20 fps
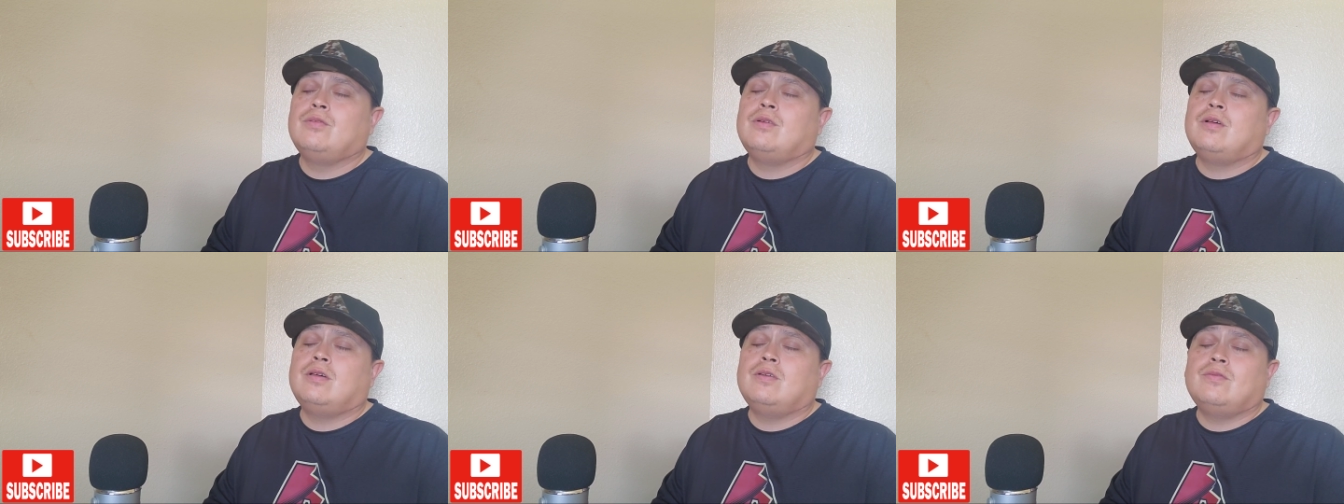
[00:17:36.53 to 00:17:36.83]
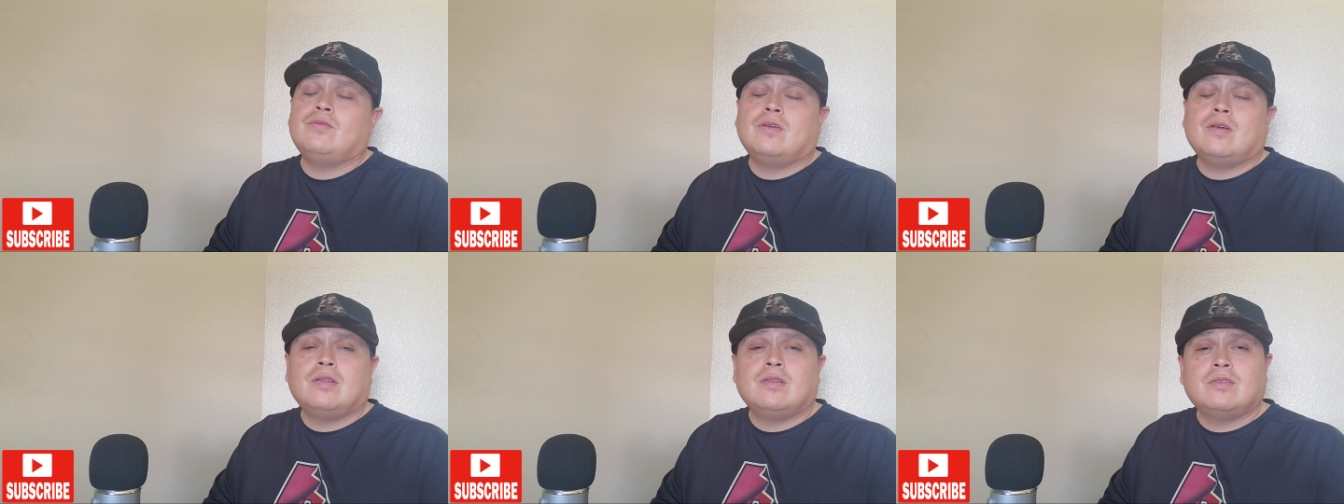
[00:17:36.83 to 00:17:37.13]
I
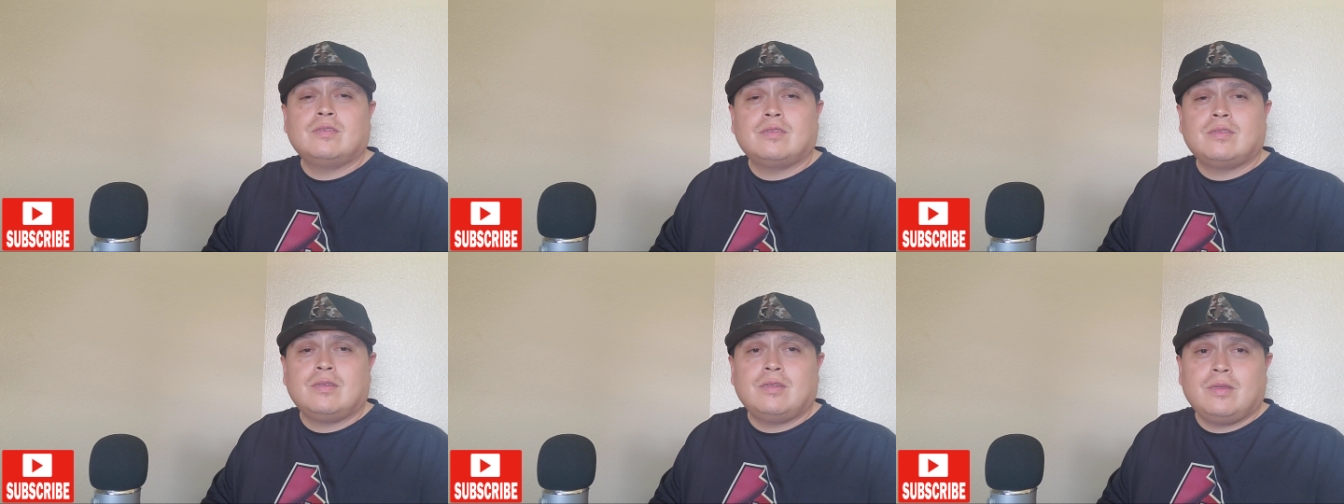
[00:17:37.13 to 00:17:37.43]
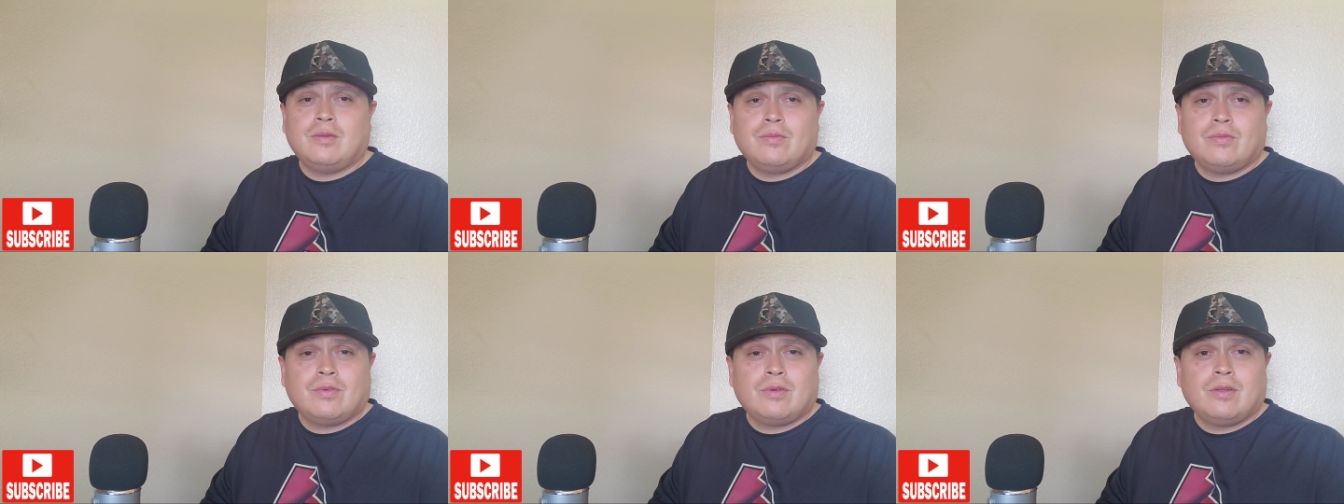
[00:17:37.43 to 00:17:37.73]
fell
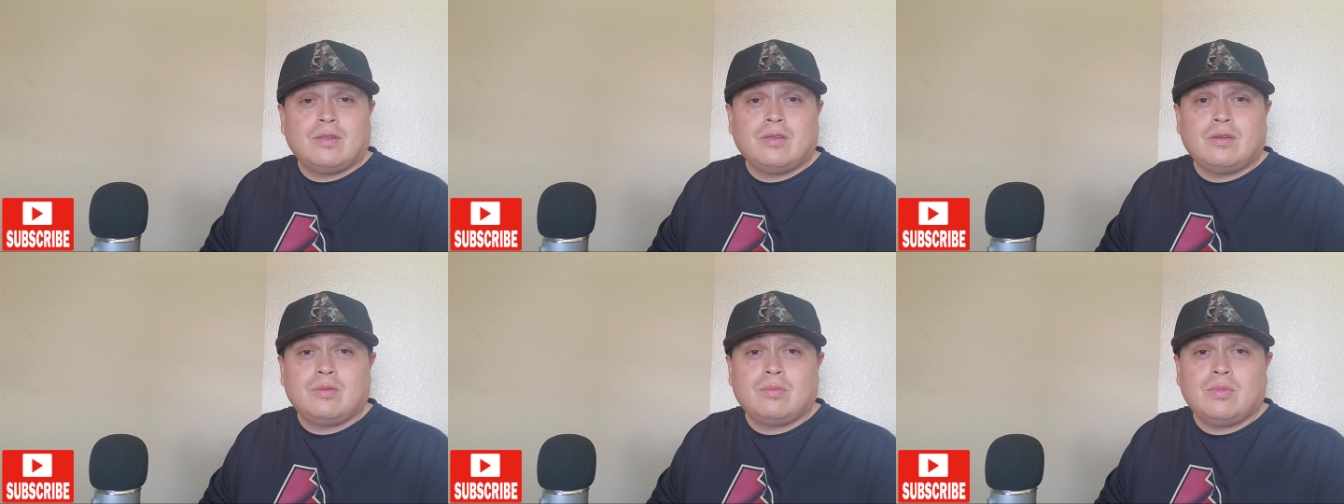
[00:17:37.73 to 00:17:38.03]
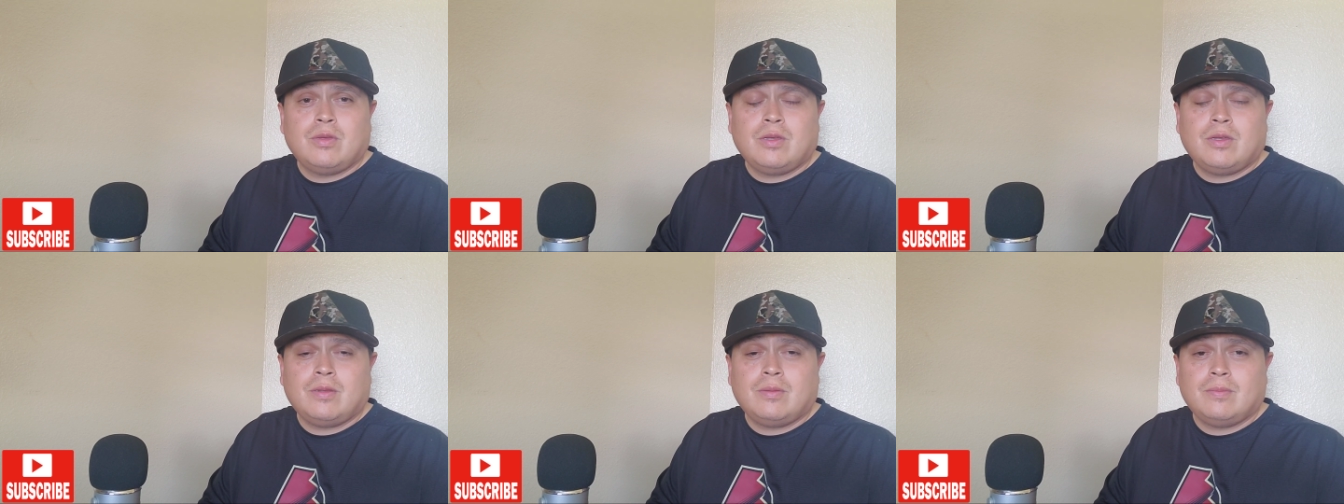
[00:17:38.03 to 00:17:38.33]
asleep for a little
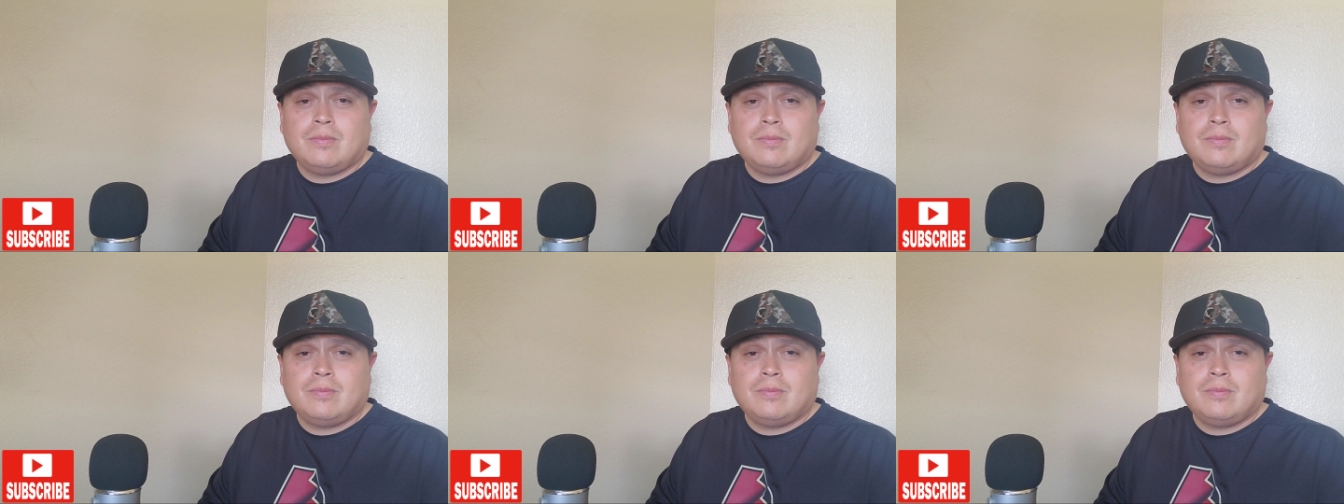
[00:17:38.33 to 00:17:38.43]
bit.